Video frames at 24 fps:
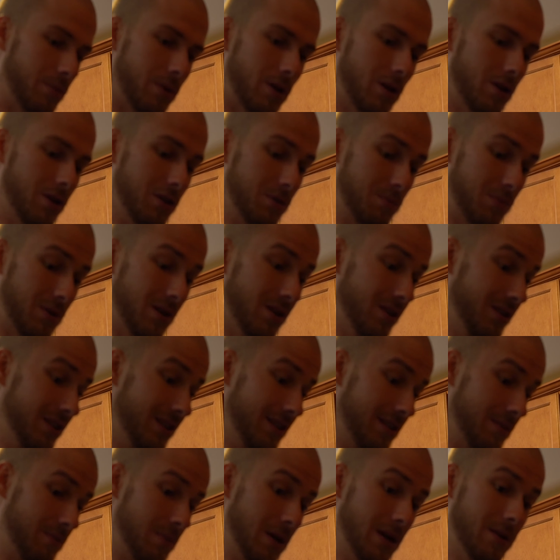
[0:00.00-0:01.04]
part is probably
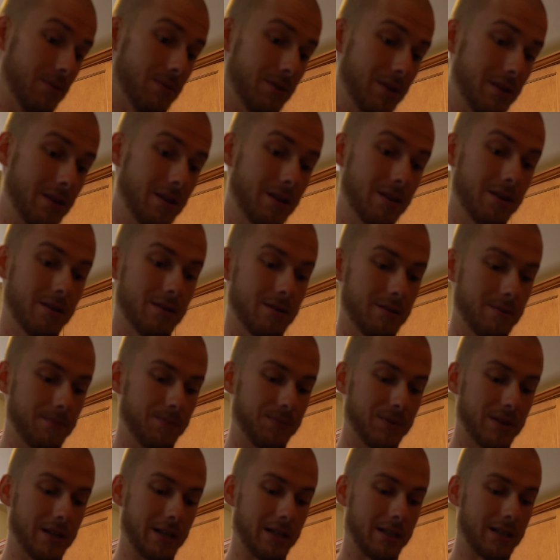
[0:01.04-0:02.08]

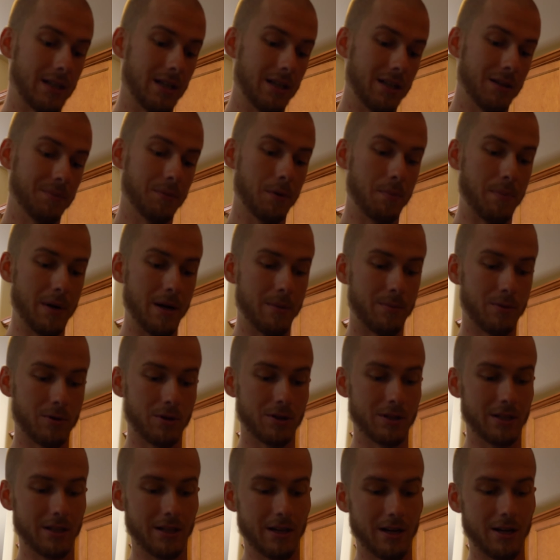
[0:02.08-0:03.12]
like cutting up the
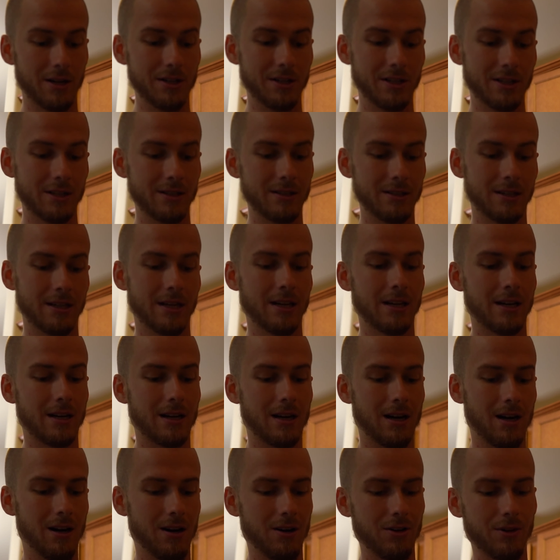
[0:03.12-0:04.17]
peppers and the onion,
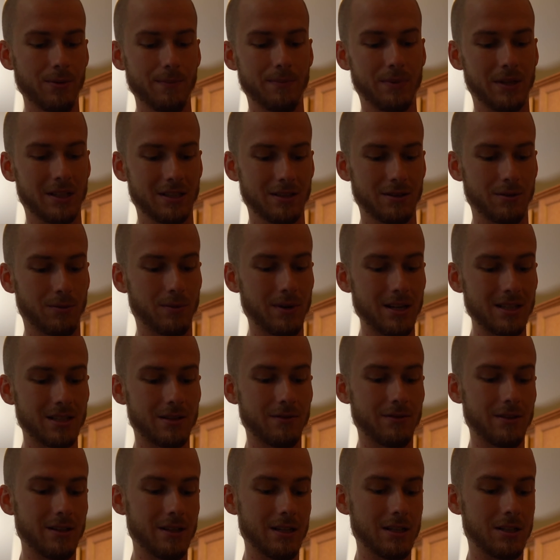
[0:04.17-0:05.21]
because the rest
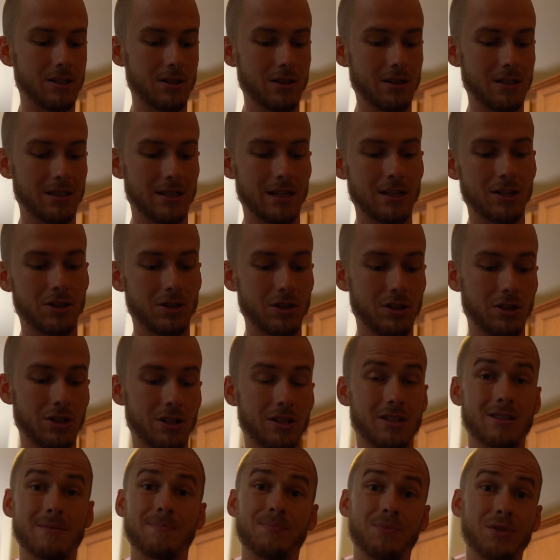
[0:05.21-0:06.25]
of it is essentially
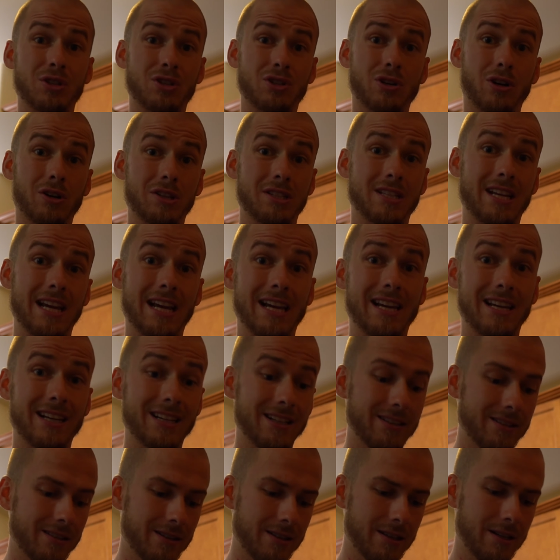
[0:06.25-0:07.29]
just
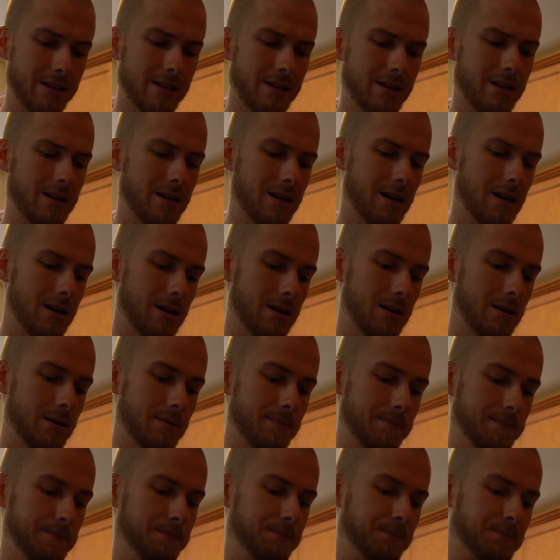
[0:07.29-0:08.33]
sautéing
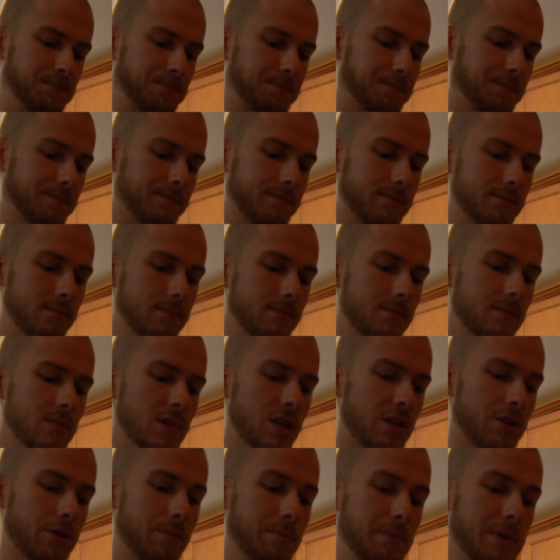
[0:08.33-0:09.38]

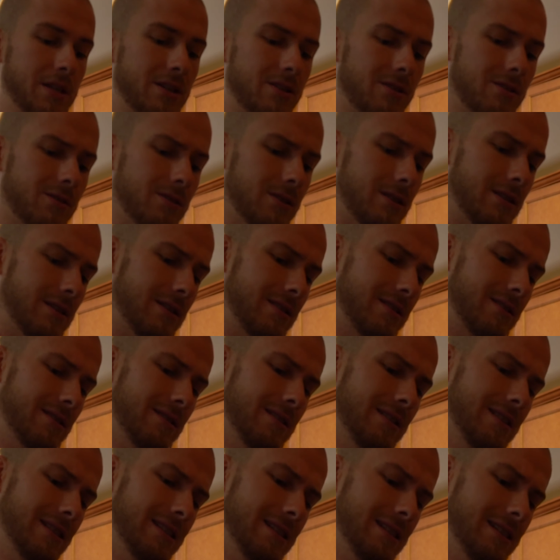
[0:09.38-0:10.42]
the meal
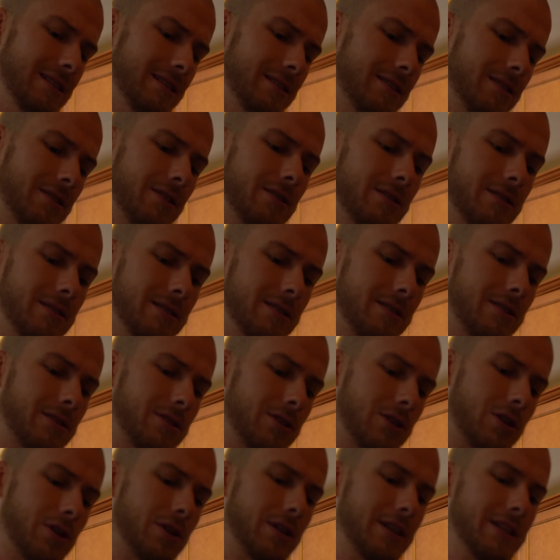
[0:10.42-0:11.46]
and
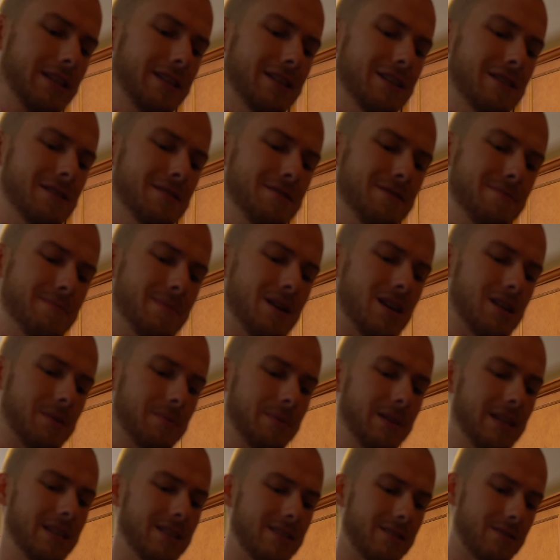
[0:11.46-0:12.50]
cooking the mock
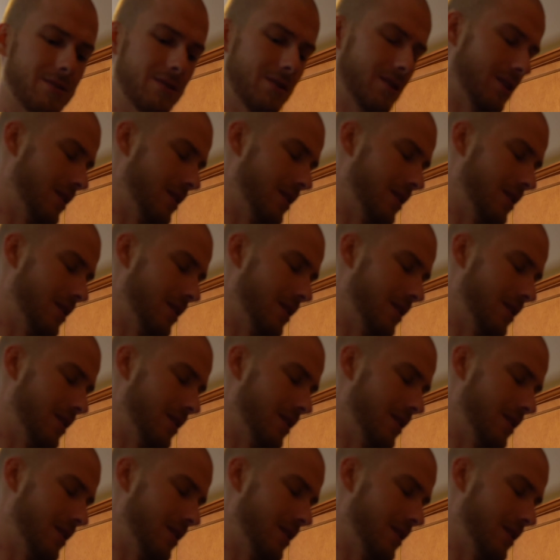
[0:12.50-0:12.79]
meats.